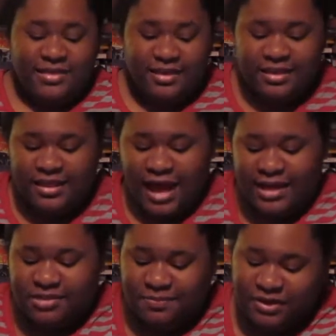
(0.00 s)
Then the
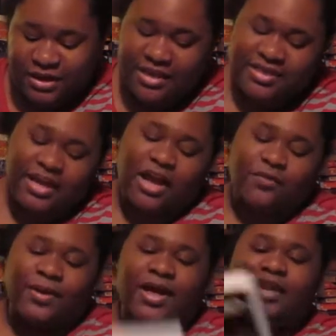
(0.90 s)
last book that I
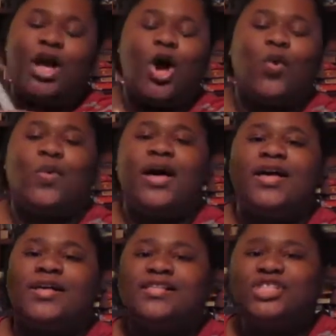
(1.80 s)
read
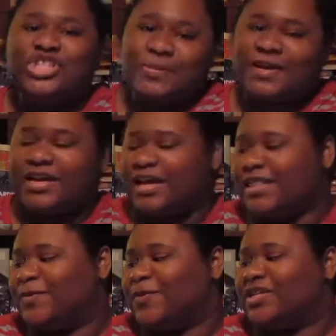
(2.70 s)
was Gemina,
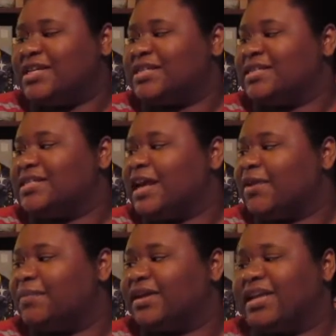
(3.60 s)
which is the
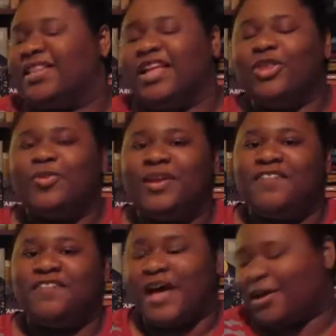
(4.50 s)
second book in the Illuminate
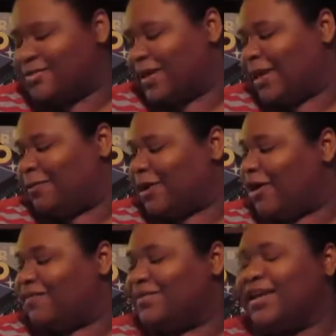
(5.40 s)
Files by Amy
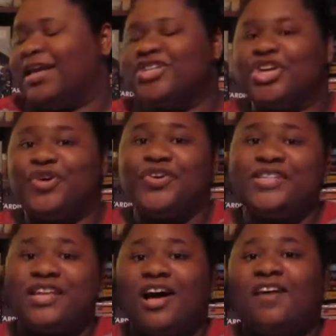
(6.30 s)
Kaufman and Jay
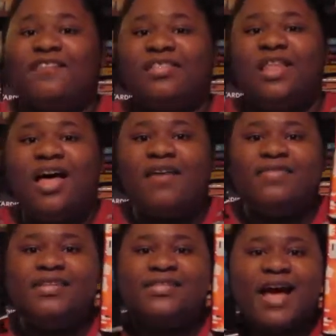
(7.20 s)
Kristoff. Love
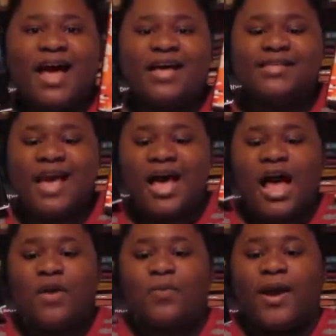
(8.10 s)
these guys.
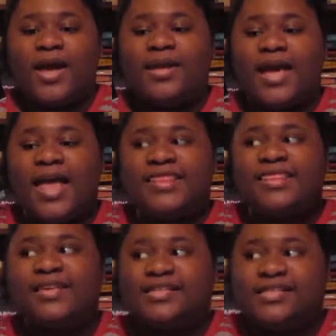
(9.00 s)
I read and
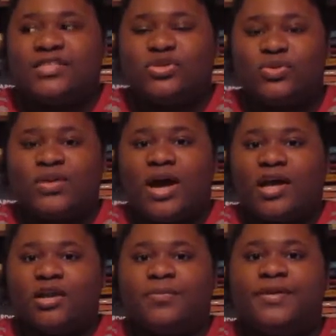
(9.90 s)
listened to the
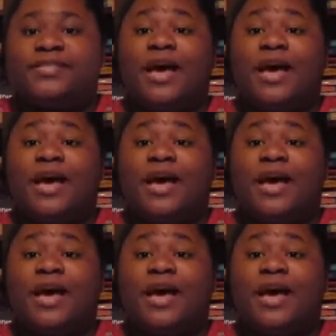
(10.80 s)
audiobooks.